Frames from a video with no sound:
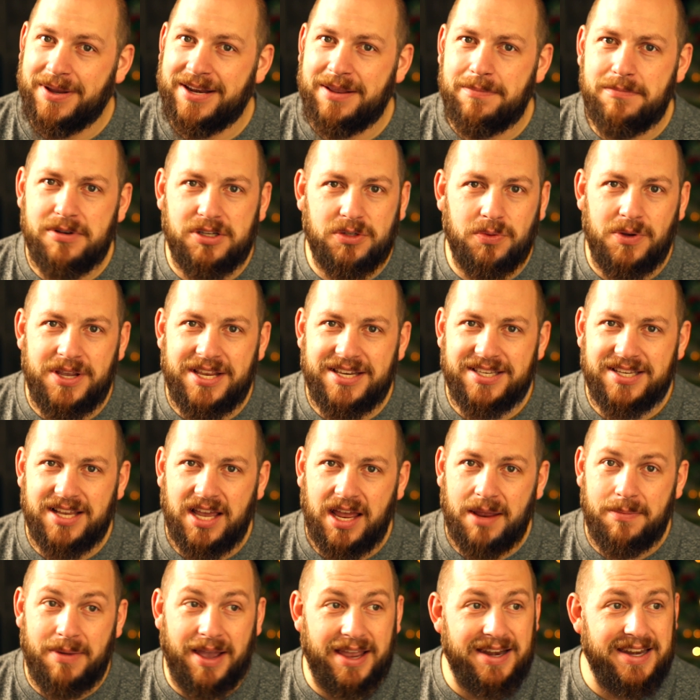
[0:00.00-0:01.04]
But in between
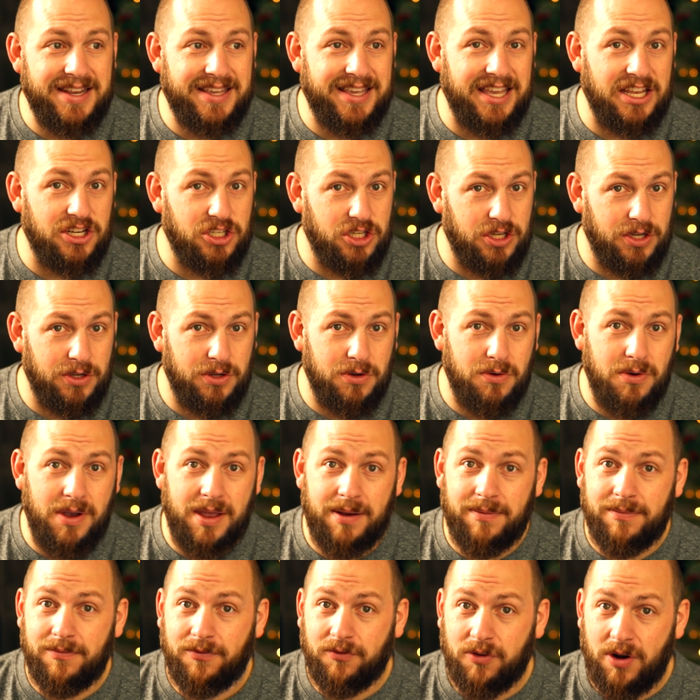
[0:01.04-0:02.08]
time, I had to get to
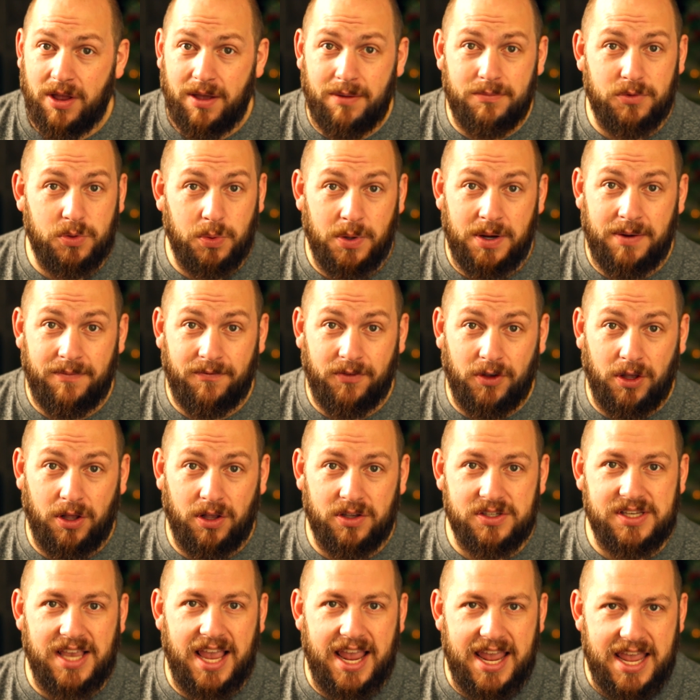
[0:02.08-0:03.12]
and from Twin
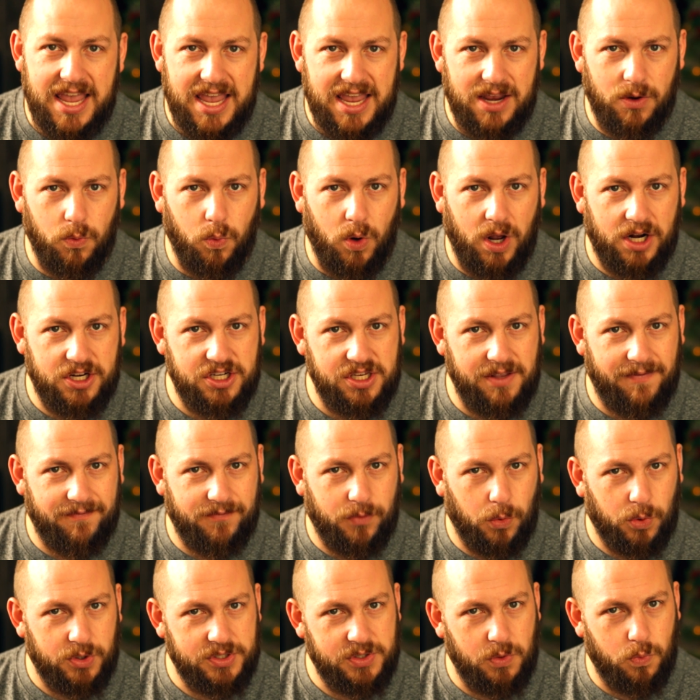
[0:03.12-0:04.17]
Falls and watch The
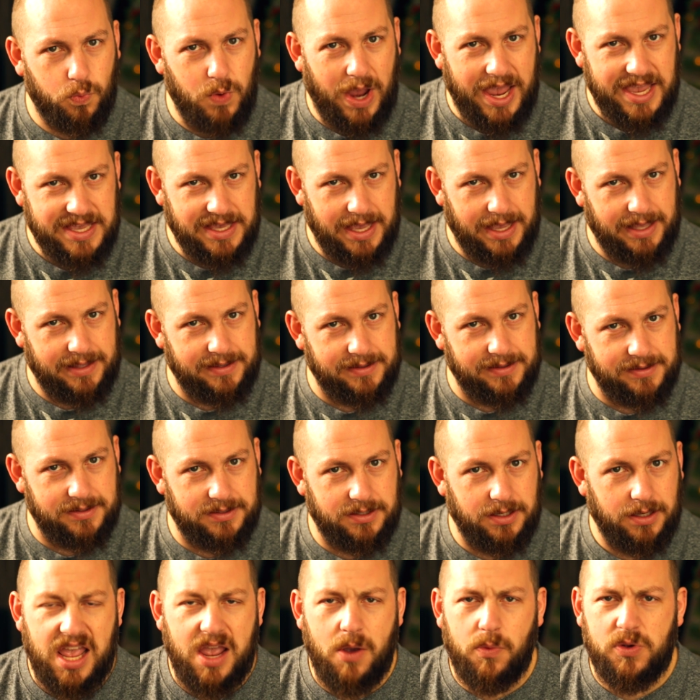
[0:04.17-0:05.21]
Force
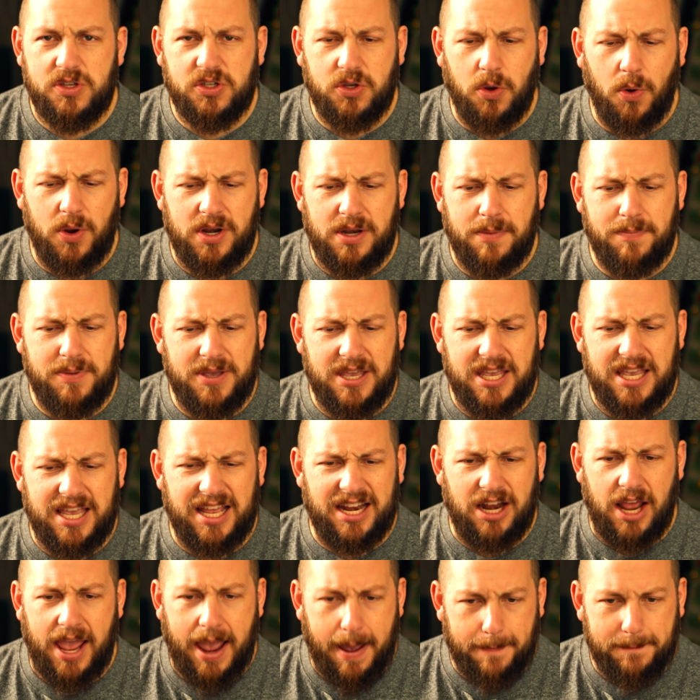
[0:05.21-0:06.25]
Awakens. It was going to be
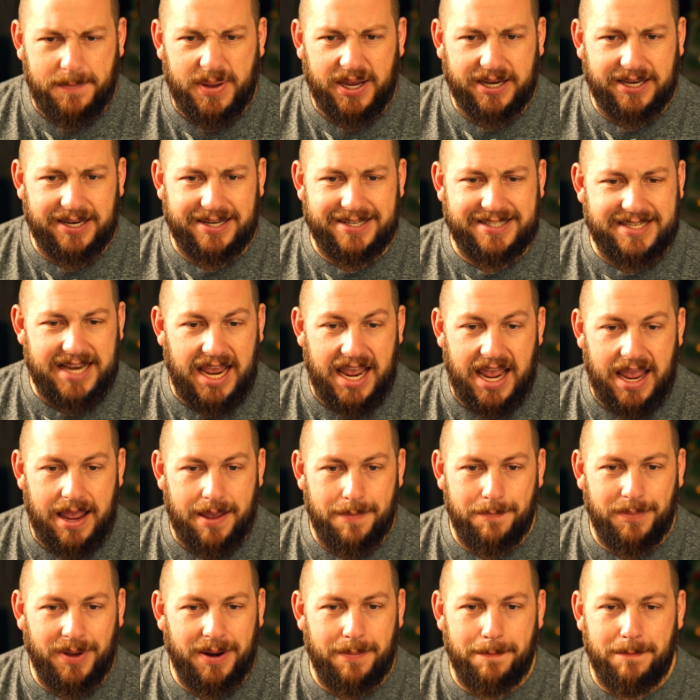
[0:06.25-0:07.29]
an epic day,
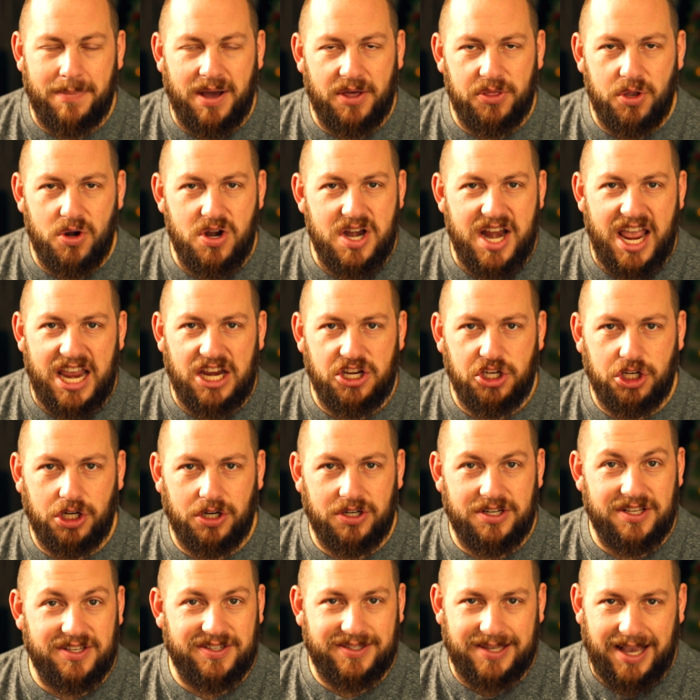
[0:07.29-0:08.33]
but Mother Nature
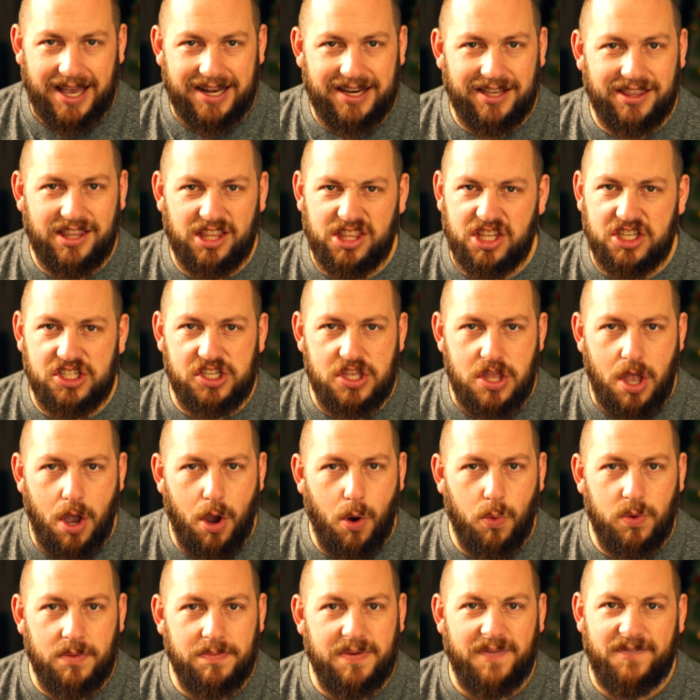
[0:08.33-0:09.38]
decided that the snow
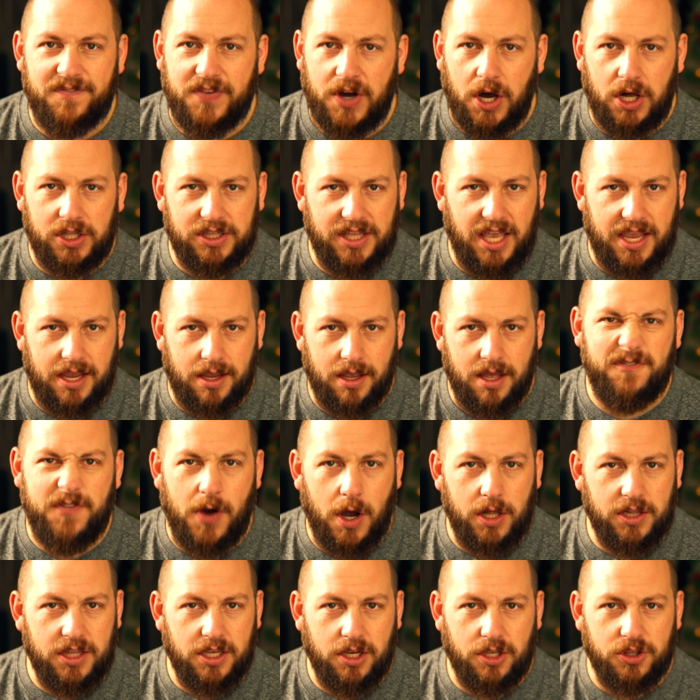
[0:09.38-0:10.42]
would be falling
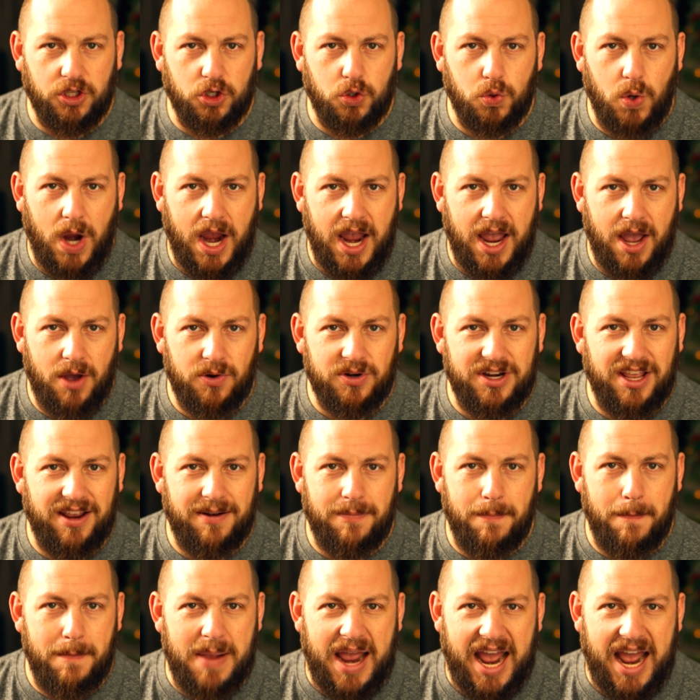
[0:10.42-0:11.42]
on the ground in